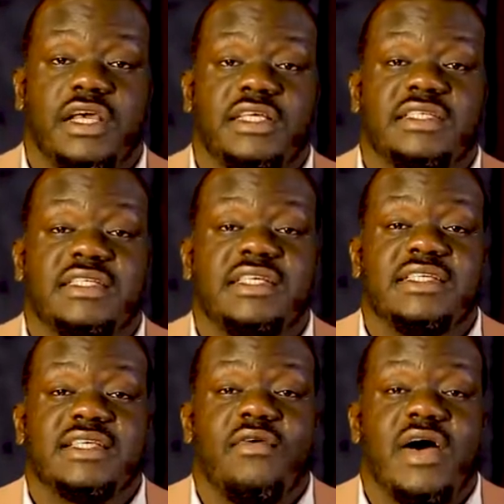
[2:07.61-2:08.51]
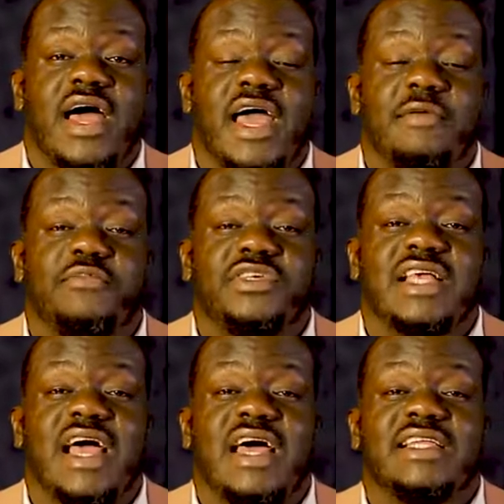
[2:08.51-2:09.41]
he says he's our high priest
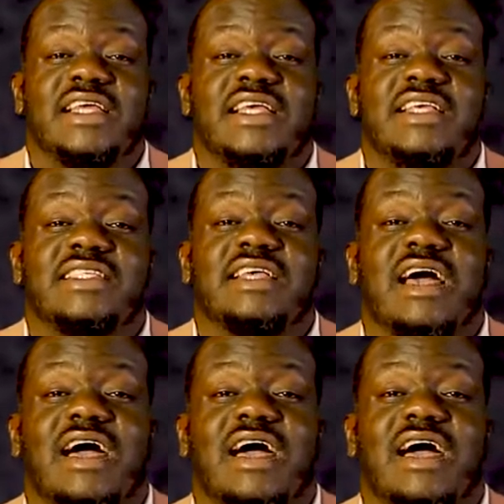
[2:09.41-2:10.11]
and his